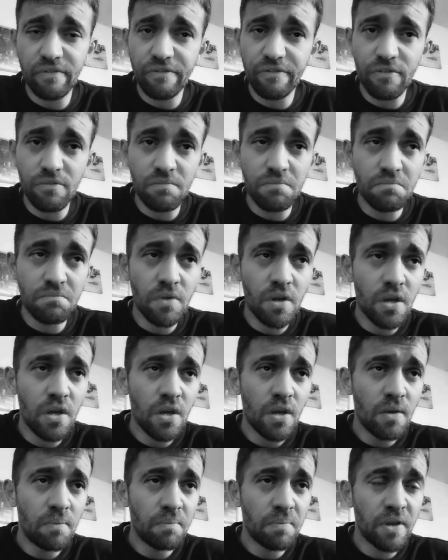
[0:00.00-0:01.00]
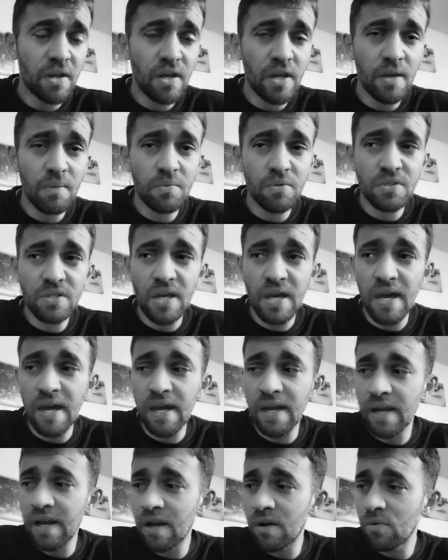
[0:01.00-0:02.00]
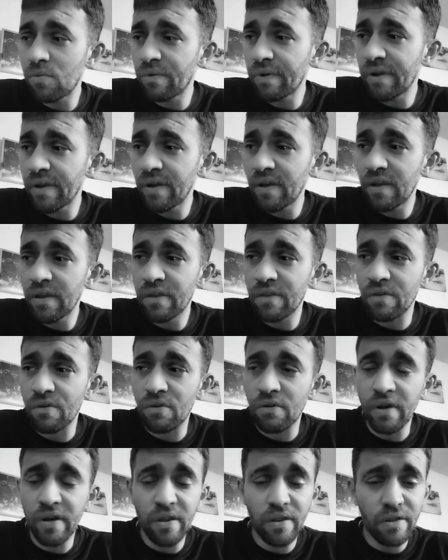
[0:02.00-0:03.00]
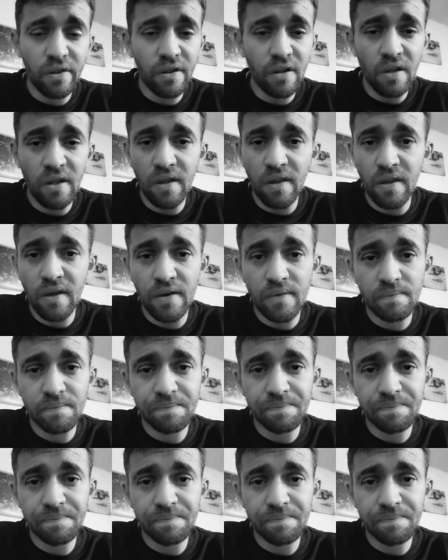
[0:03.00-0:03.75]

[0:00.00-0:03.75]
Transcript: from being able to hang out with or anything like that.